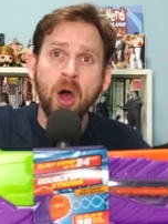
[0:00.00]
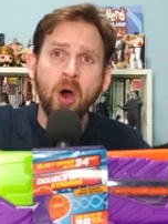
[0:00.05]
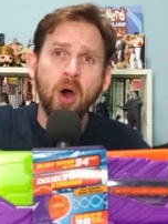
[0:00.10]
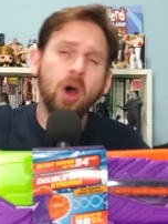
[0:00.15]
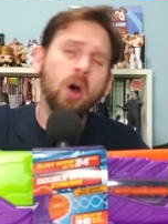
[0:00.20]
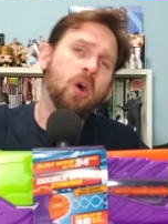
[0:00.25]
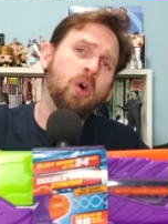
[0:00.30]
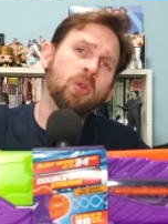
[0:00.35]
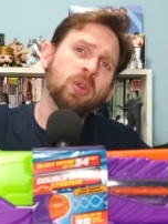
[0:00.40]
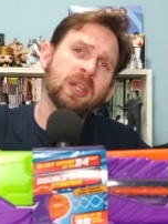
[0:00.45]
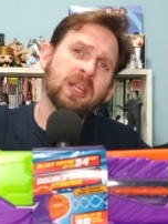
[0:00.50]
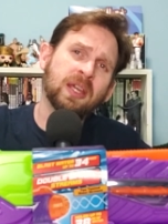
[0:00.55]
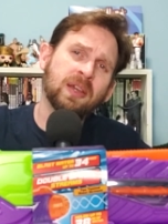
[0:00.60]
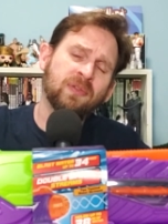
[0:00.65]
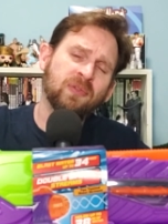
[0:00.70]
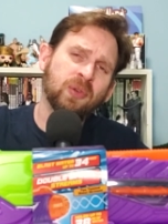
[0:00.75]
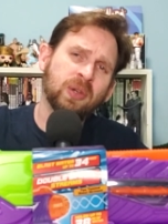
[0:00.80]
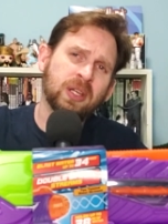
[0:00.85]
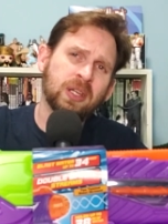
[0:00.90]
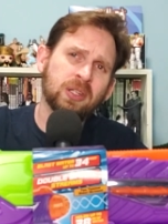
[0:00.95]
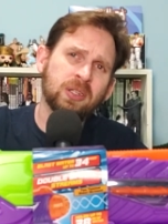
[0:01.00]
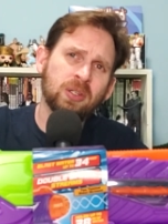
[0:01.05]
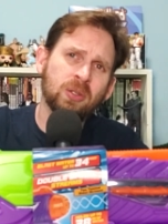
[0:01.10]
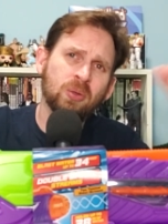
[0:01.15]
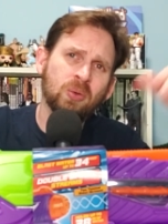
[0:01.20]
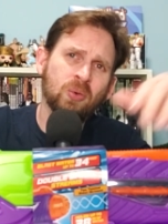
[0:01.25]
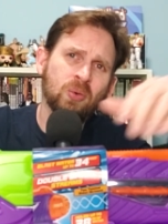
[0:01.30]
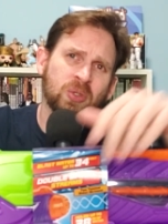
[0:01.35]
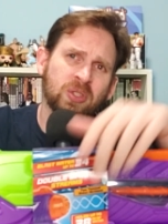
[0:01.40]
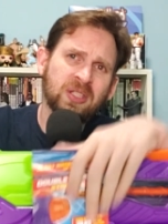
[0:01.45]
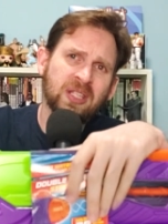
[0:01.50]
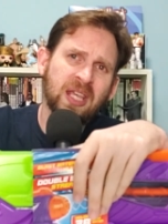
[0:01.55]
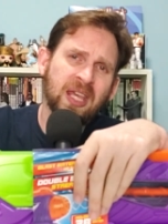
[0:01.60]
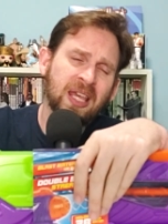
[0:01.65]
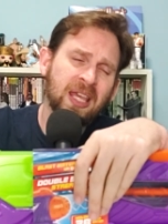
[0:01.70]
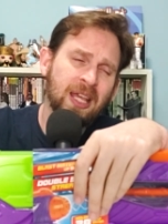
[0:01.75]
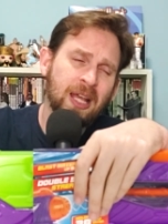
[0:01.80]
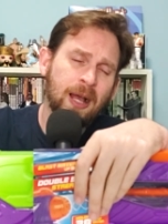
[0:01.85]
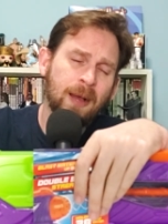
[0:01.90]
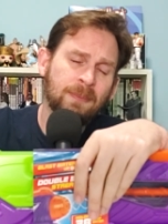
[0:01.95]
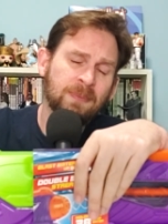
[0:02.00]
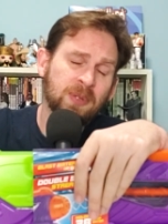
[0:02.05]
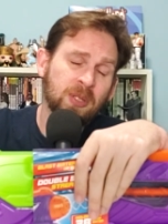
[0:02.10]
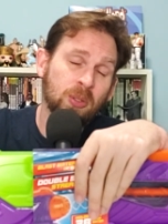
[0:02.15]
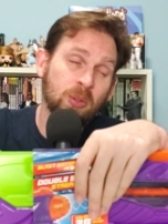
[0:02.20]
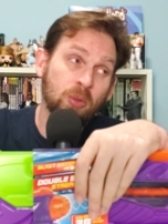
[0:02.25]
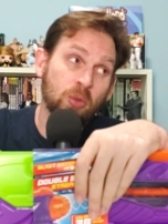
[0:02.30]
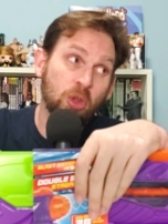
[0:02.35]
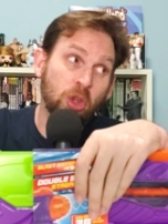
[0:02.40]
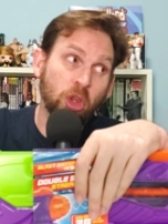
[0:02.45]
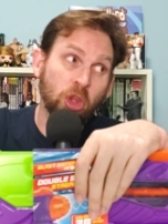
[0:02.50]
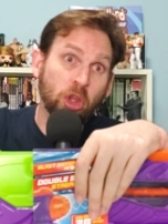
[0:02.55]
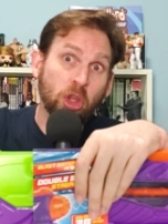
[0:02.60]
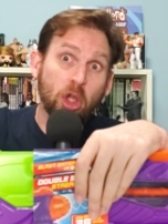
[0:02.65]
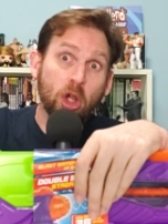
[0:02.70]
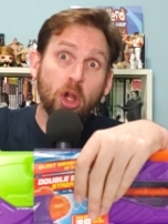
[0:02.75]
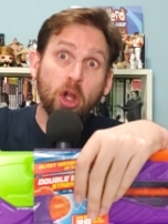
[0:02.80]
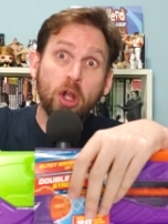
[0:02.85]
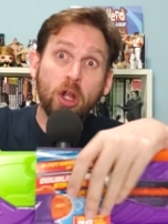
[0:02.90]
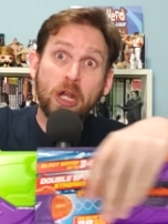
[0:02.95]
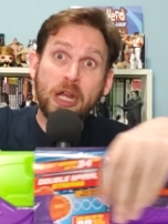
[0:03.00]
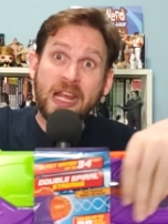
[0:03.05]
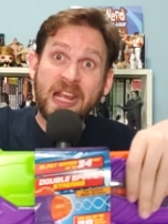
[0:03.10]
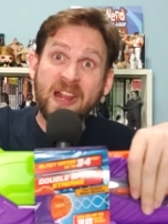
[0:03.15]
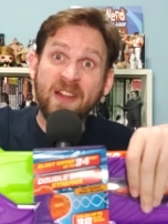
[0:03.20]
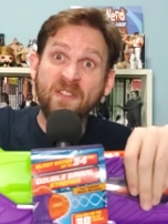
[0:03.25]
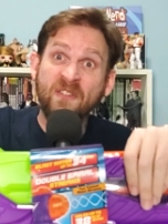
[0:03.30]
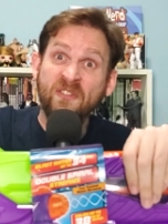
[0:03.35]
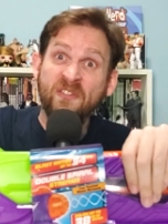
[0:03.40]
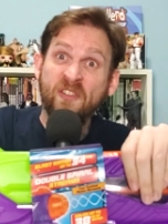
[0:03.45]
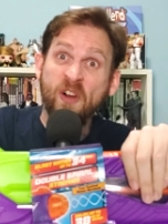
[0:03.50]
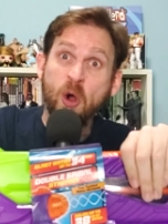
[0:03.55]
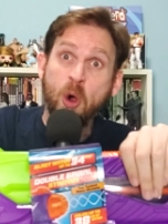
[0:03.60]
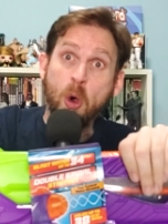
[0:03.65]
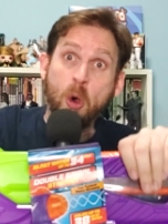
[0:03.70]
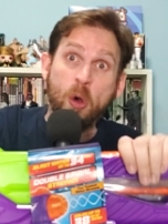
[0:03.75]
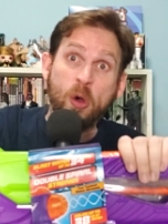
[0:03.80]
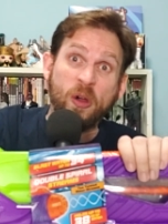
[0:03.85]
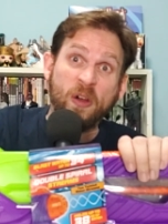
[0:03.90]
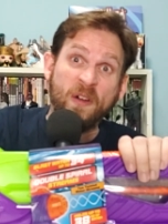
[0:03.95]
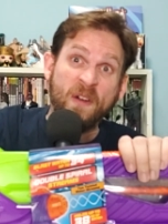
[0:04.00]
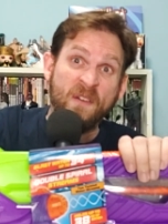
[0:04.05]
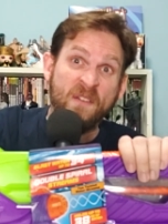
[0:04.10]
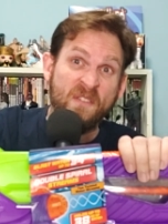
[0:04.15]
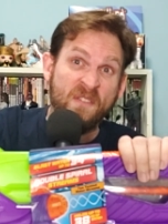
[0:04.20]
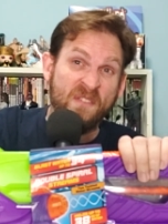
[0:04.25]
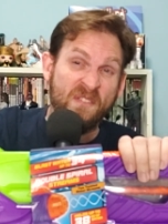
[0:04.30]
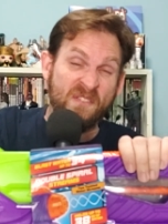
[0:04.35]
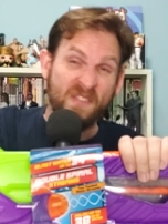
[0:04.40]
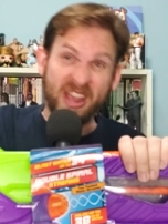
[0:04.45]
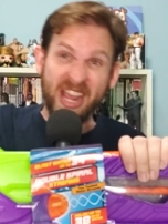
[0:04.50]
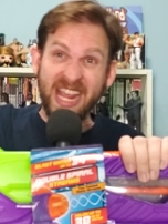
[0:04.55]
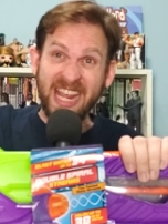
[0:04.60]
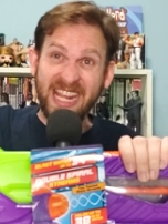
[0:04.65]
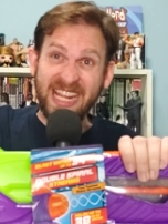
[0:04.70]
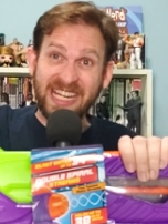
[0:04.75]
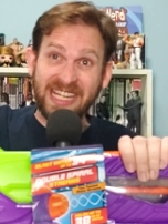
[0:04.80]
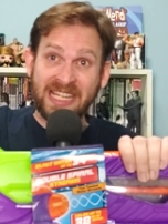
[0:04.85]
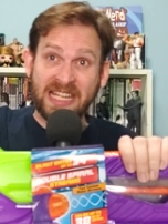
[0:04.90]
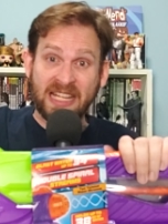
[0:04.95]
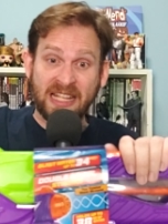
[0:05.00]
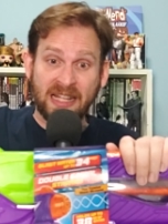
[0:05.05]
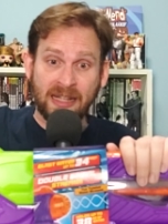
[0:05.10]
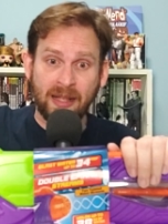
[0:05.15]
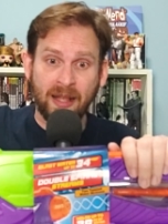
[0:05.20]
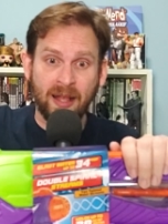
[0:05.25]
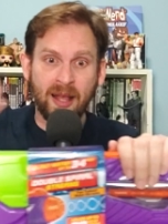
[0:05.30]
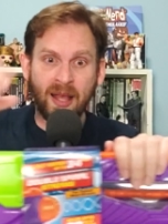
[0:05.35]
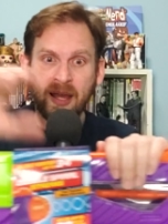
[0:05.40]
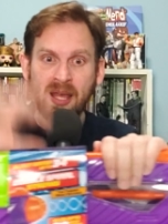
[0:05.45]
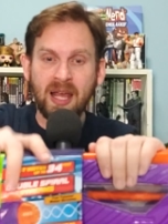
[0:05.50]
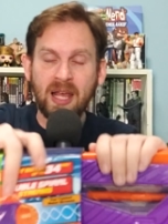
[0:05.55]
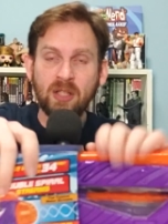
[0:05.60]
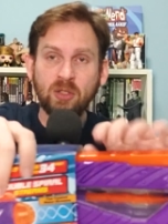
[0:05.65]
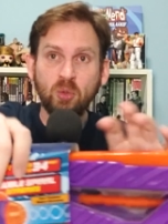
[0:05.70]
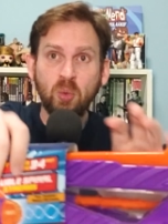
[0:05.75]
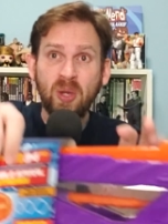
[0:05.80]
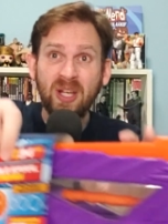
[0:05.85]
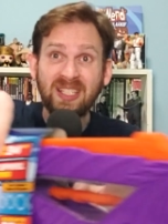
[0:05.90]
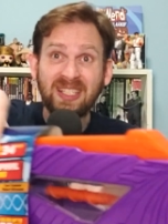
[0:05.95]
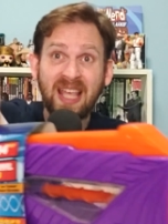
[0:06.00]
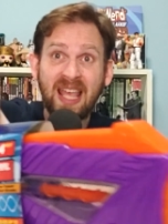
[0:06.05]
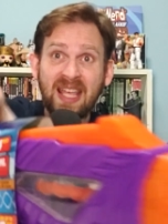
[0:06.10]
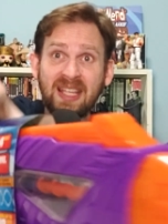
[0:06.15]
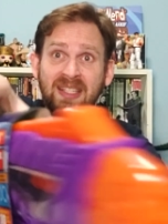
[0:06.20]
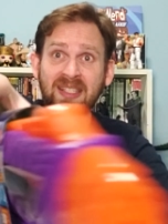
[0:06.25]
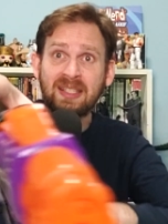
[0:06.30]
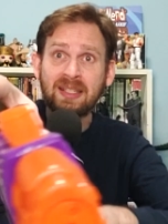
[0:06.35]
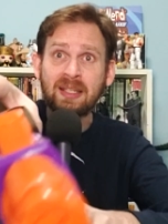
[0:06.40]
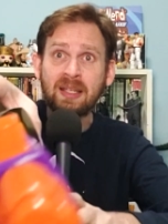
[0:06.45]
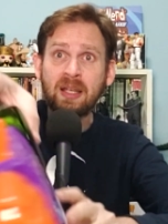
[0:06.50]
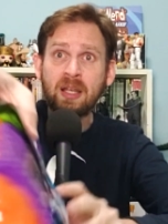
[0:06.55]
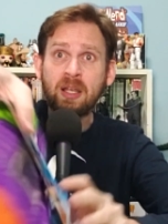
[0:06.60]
Only if we could do, say, up to thirty-four feet. That's what it says.